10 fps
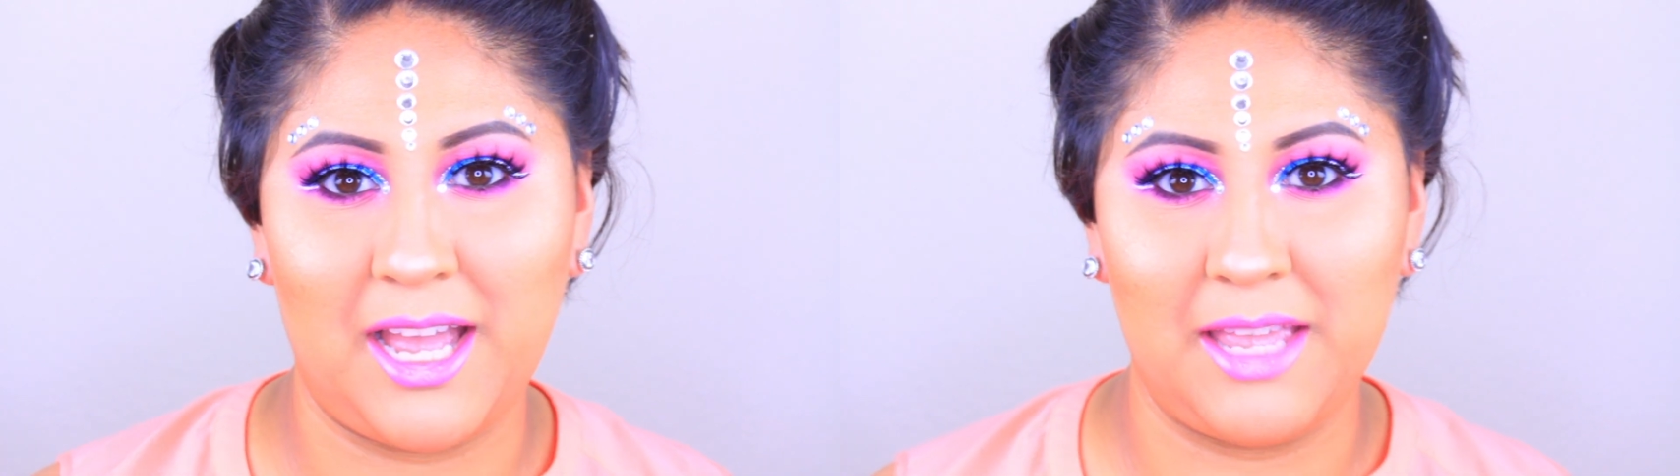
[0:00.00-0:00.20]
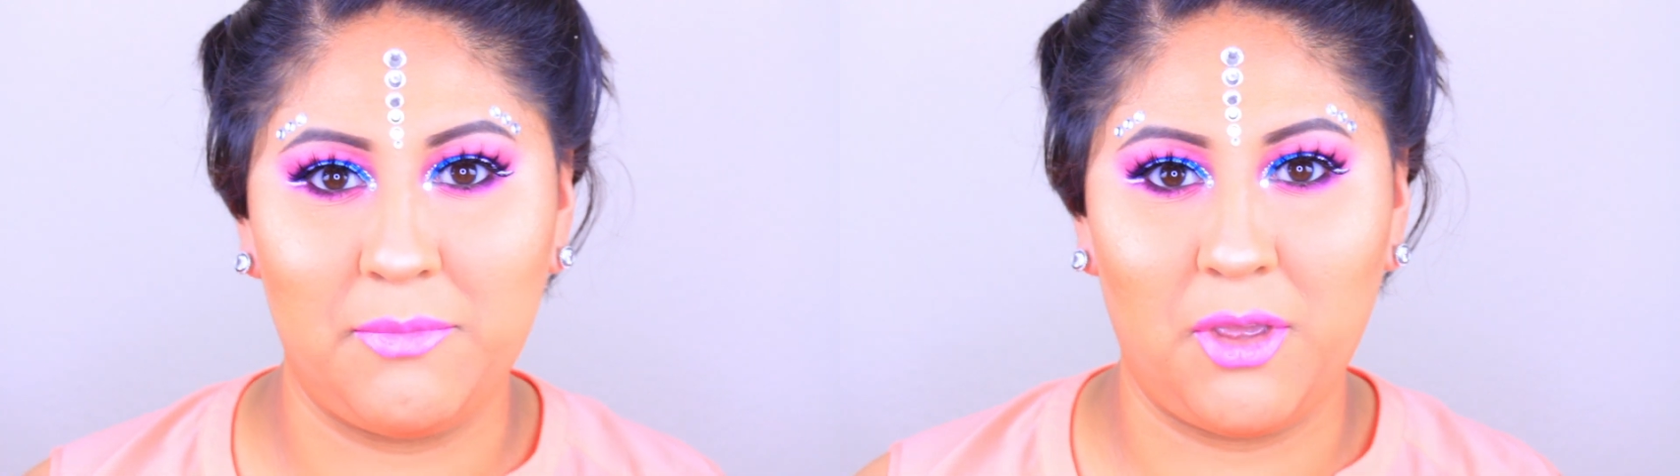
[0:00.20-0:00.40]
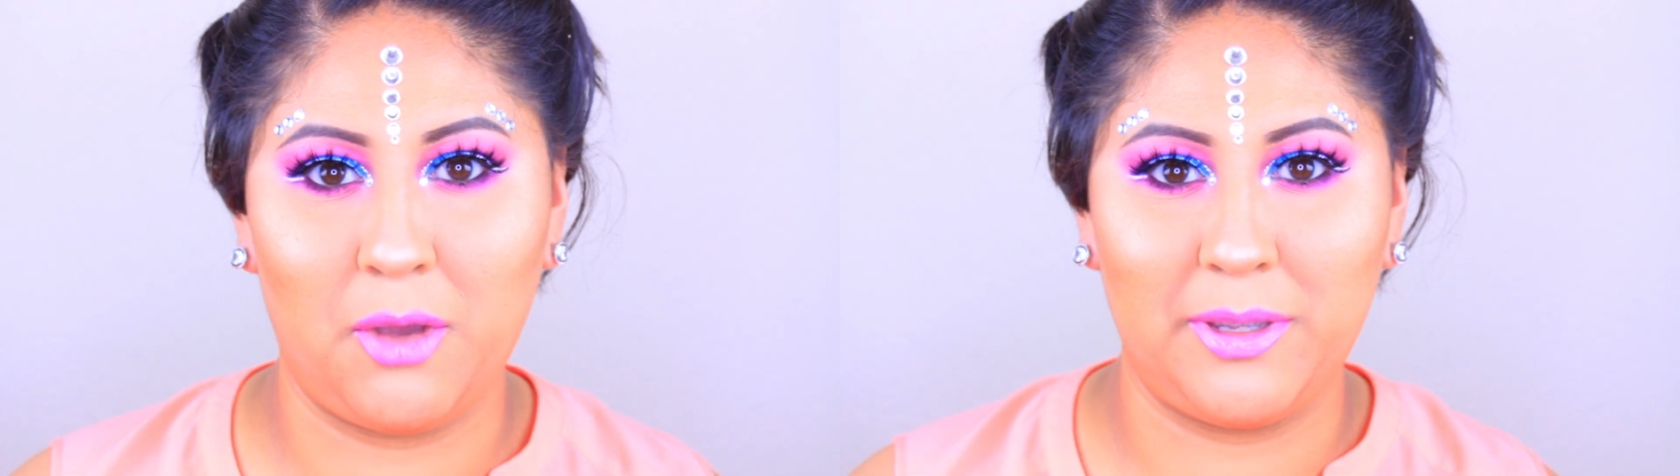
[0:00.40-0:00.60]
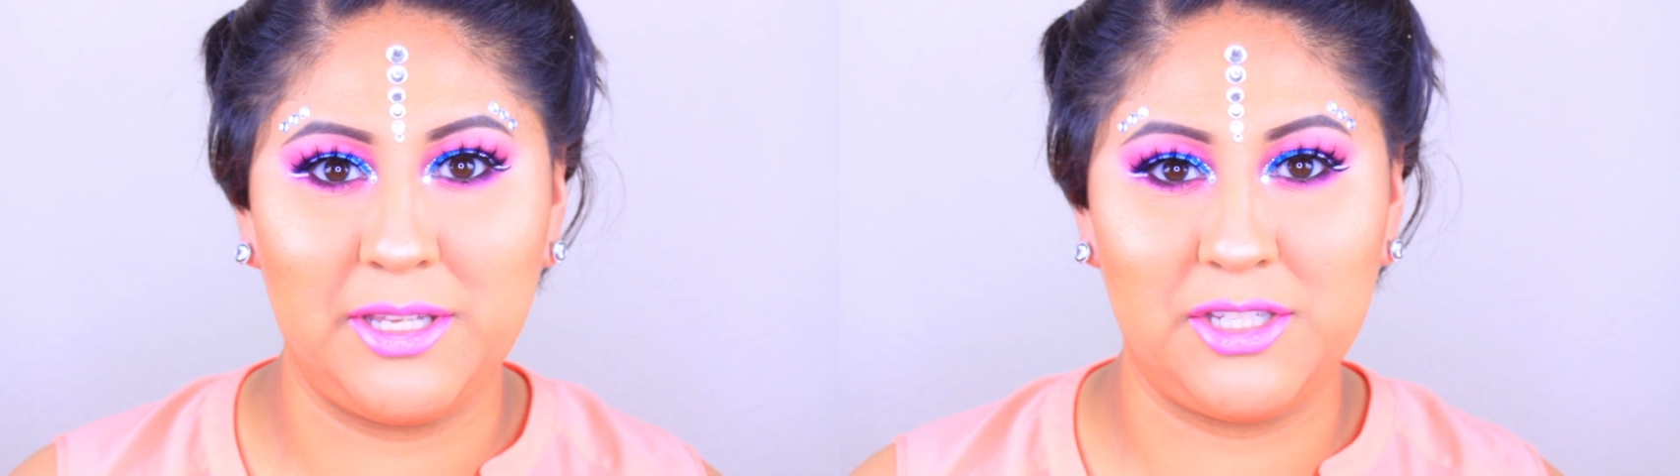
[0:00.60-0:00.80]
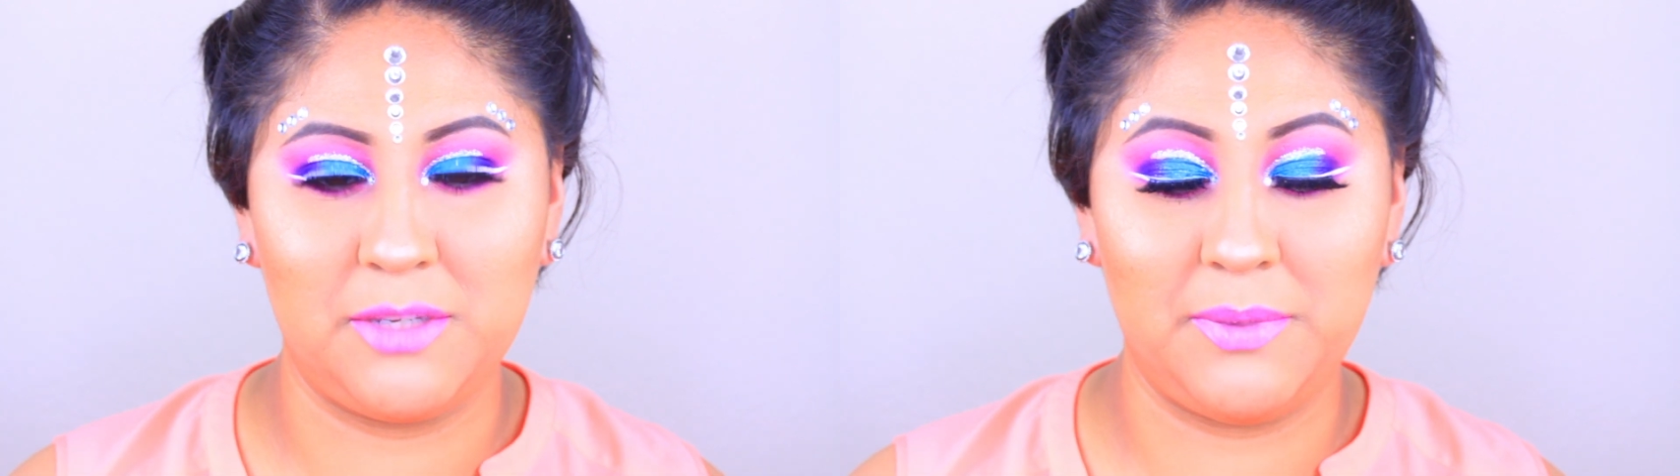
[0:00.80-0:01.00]
I'm
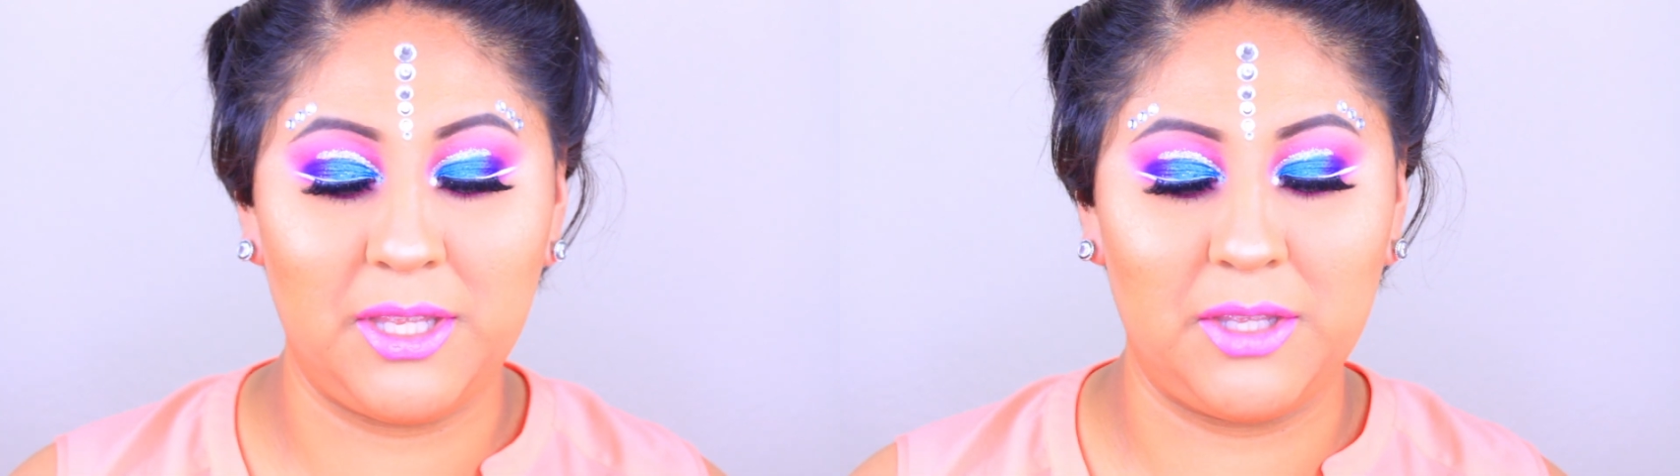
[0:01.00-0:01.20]
going to be